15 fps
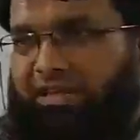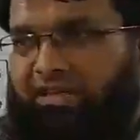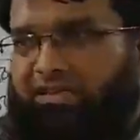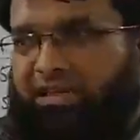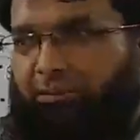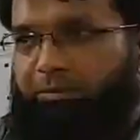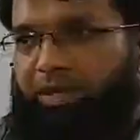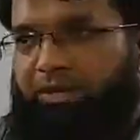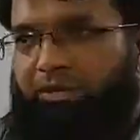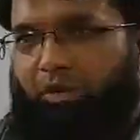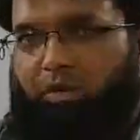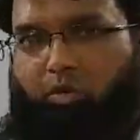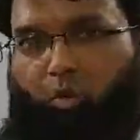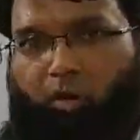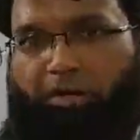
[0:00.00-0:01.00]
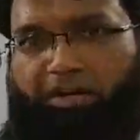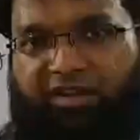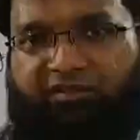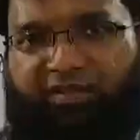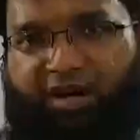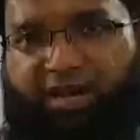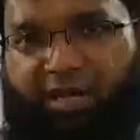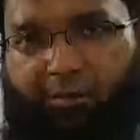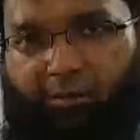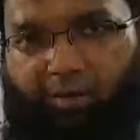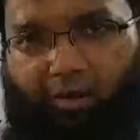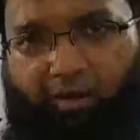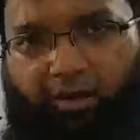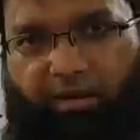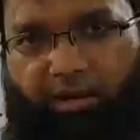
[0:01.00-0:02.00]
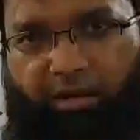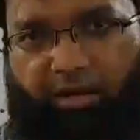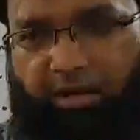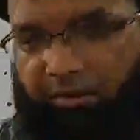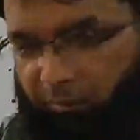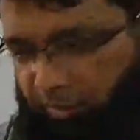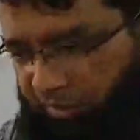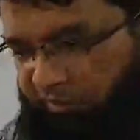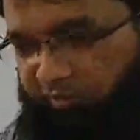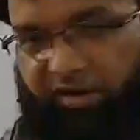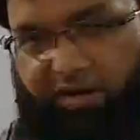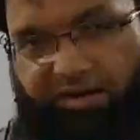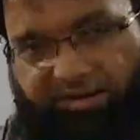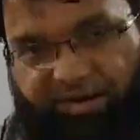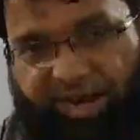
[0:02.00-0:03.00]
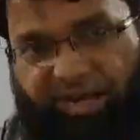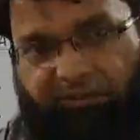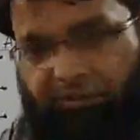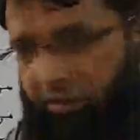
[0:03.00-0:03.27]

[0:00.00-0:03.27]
something not quantifiable, but fear can